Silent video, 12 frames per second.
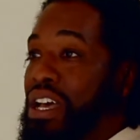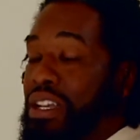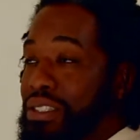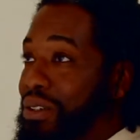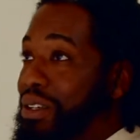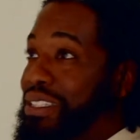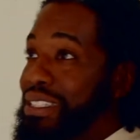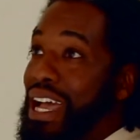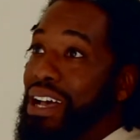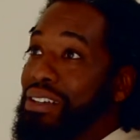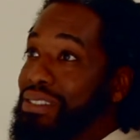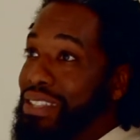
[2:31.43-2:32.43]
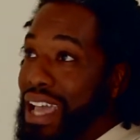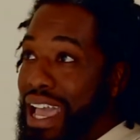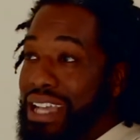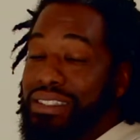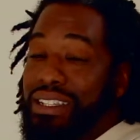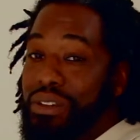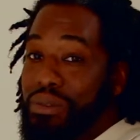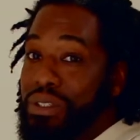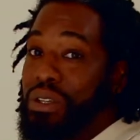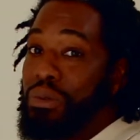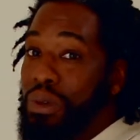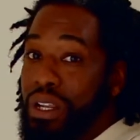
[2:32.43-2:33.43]
So this house actually was
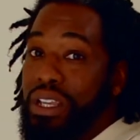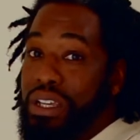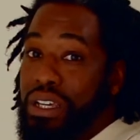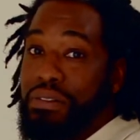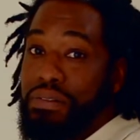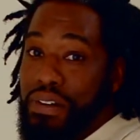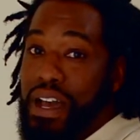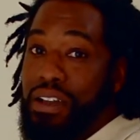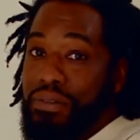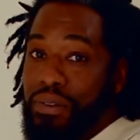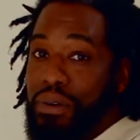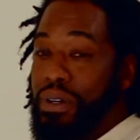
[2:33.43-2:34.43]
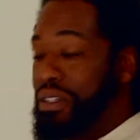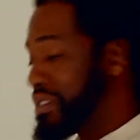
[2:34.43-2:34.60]
a really good find for